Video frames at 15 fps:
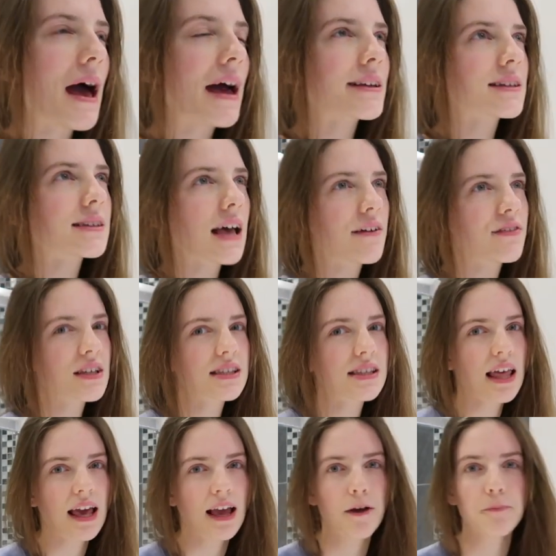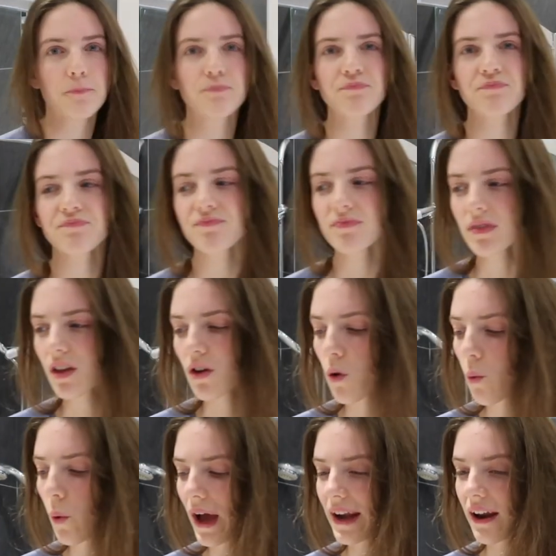bad because I have this thing
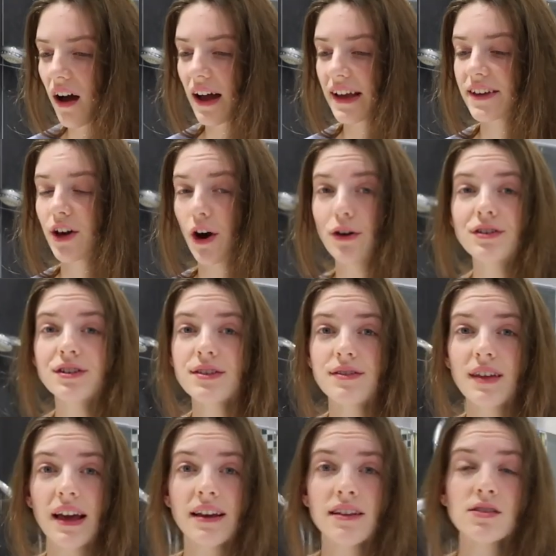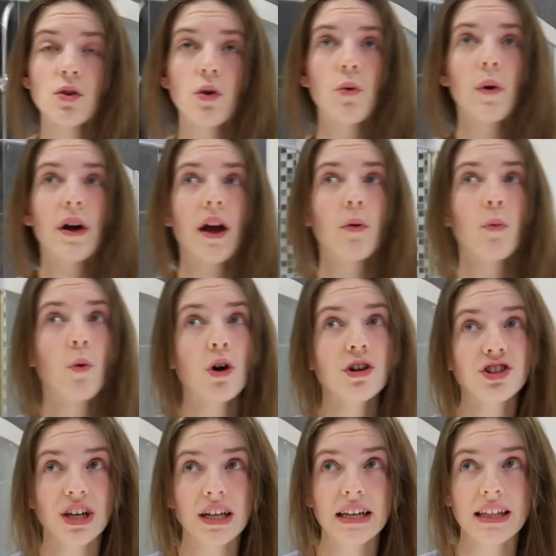when I go to things or when I watch